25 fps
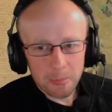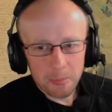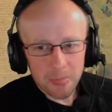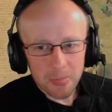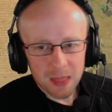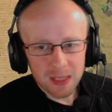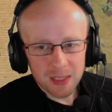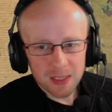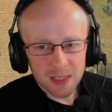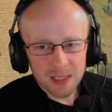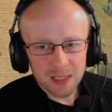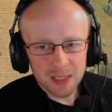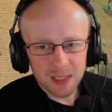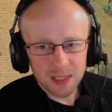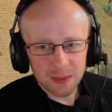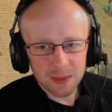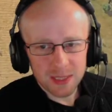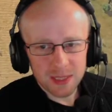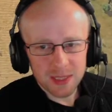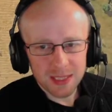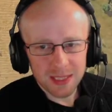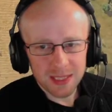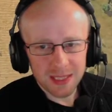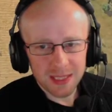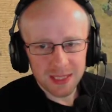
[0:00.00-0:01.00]
still
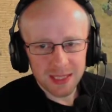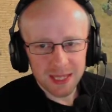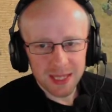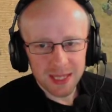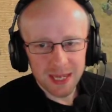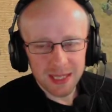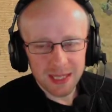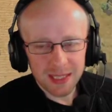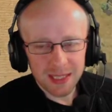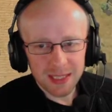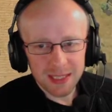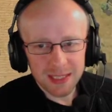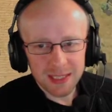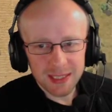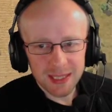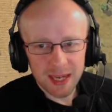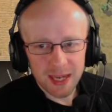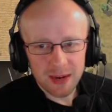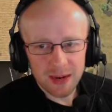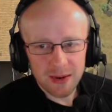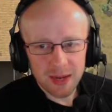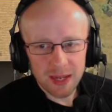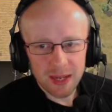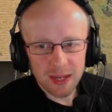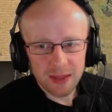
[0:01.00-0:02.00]
slightly
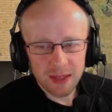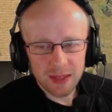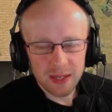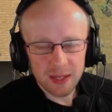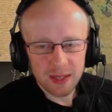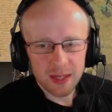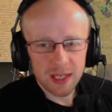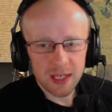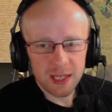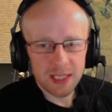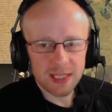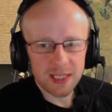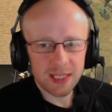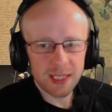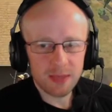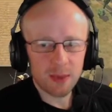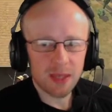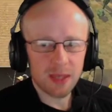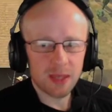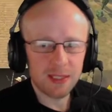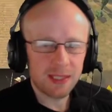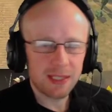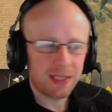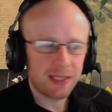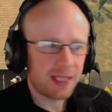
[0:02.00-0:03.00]
scary here. You see what
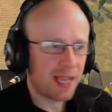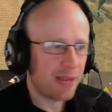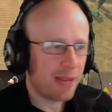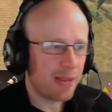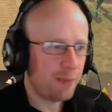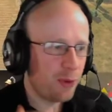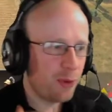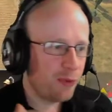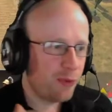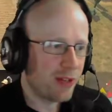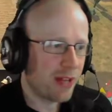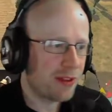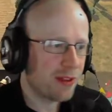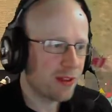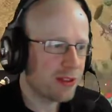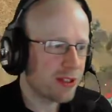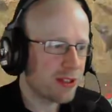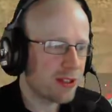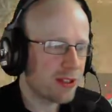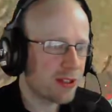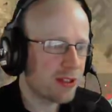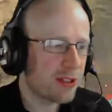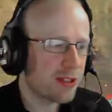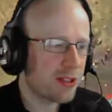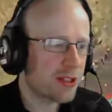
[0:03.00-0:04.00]
I did there? I moved out the
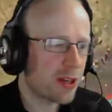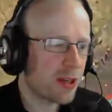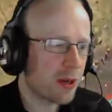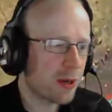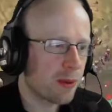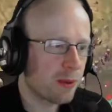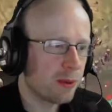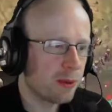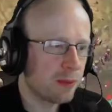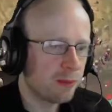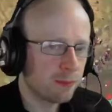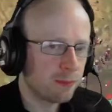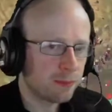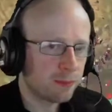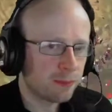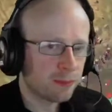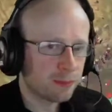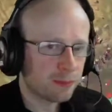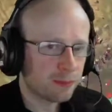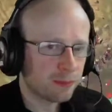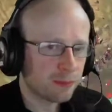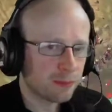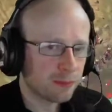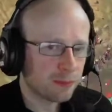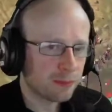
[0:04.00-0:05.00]
zone of control.
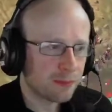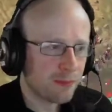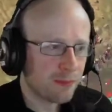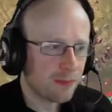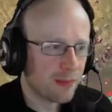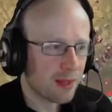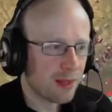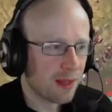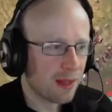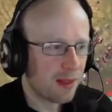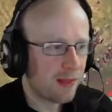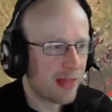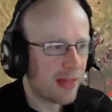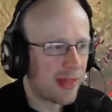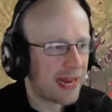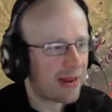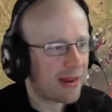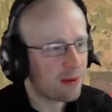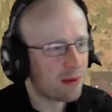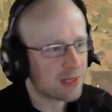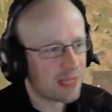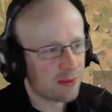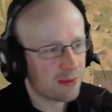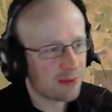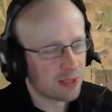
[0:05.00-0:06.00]
Then I
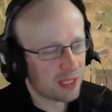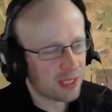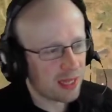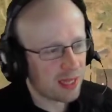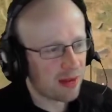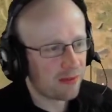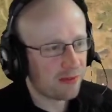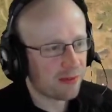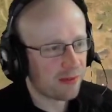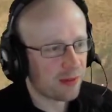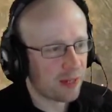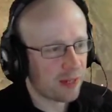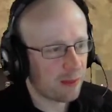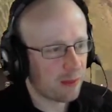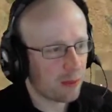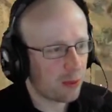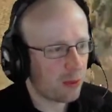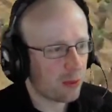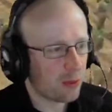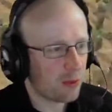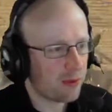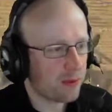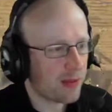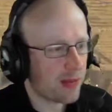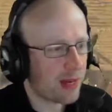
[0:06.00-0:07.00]
was able to get a free
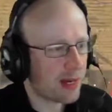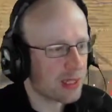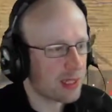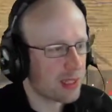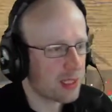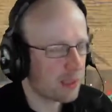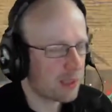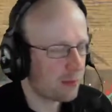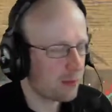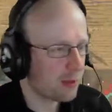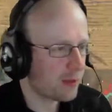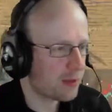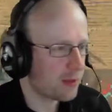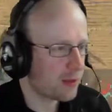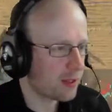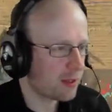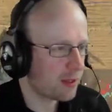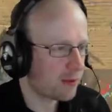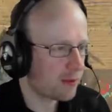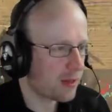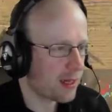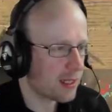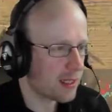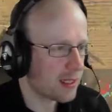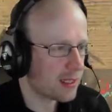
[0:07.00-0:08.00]
move and actually move to the
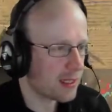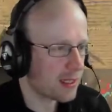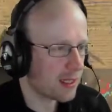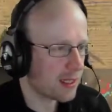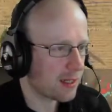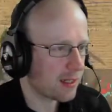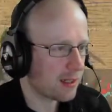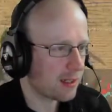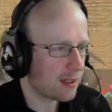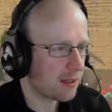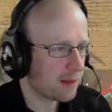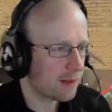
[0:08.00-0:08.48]
right side.